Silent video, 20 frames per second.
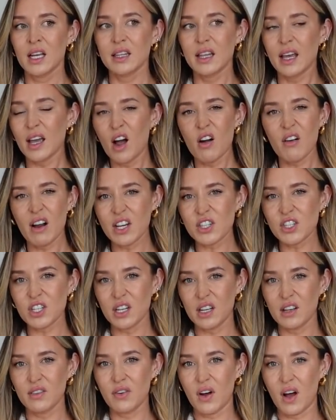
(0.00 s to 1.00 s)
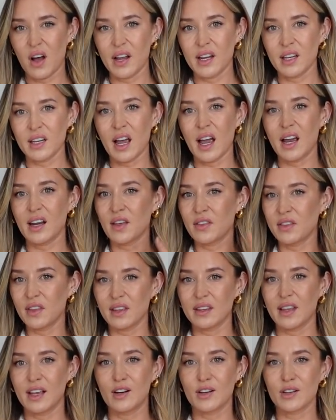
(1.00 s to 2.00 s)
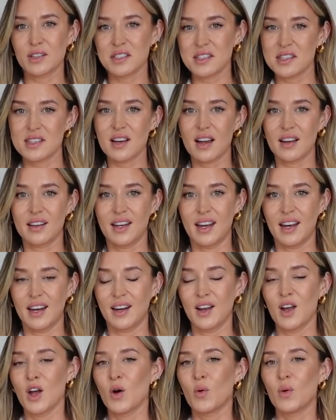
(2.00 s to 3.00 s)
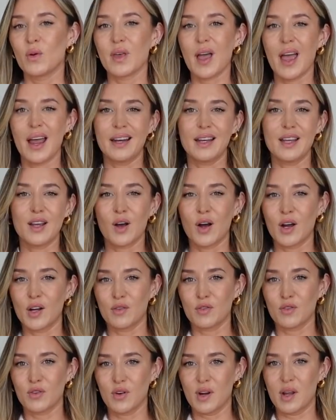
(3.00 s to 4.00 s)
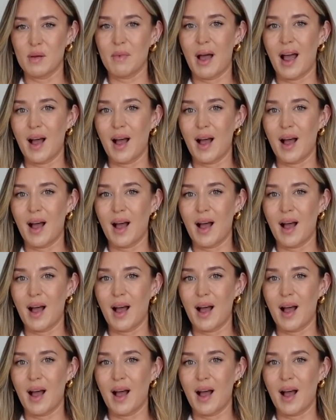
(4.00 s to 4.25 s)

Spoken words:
they are actually fine, and I think they look stunning with any kind of cream